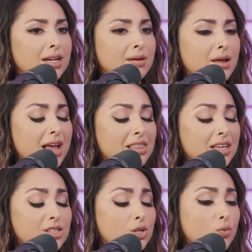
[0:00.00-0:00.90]
And I
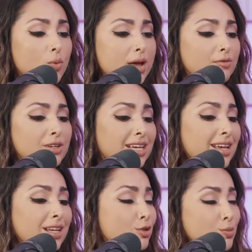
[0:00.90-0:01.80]
think it's our way of
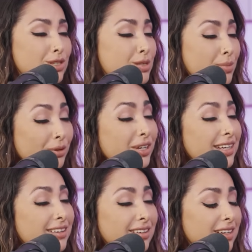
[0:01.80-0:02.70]
negating
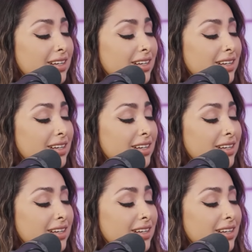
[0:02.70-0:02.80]
responsibility.